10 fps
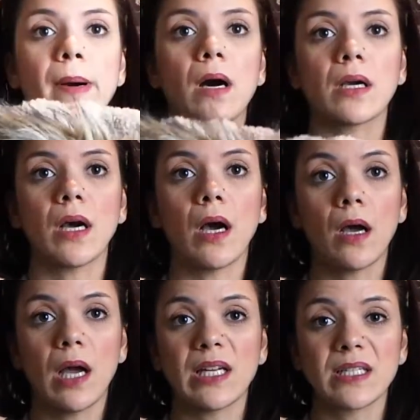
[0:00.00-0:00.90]
parka,
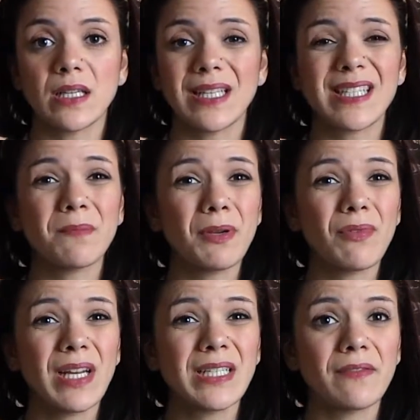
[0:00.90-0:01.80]
and this is going to be
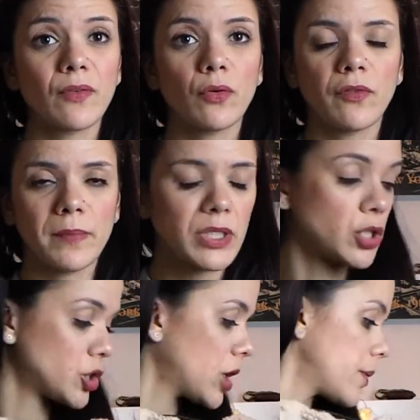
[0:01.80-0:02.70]
really difficult for me
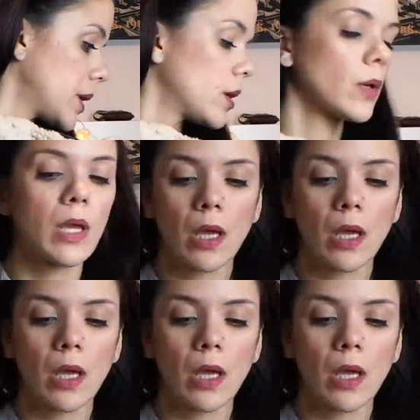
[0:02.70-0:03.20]
to show you.